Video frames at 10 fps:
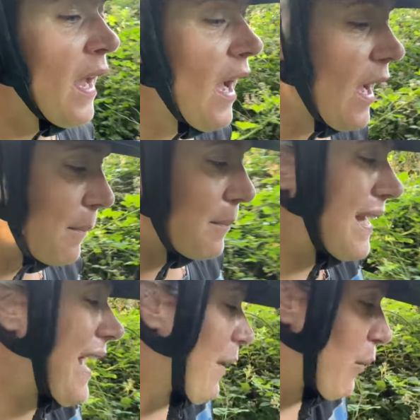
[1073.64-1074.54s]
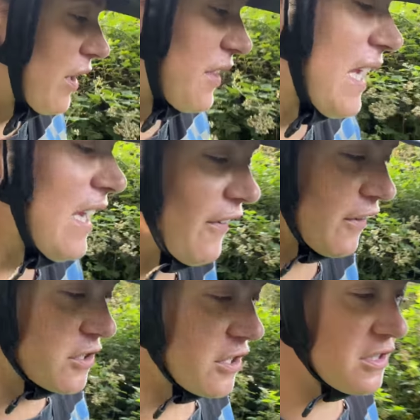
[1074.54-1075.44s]
But yeah, one of the key
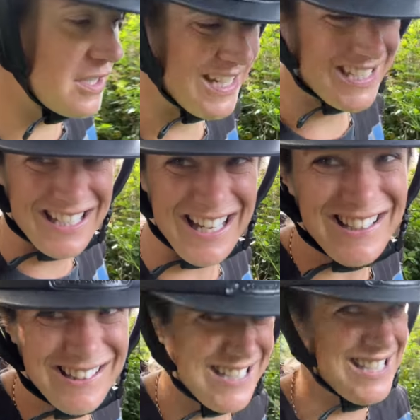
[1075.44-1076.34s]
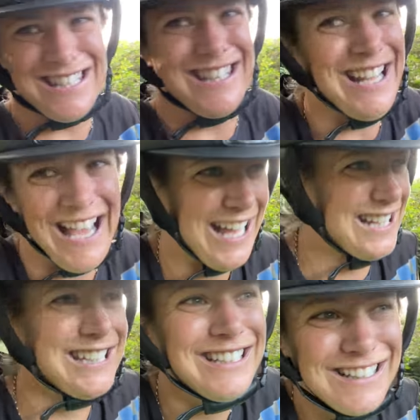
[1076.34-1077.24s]
functions, as I said, this isn't the ad,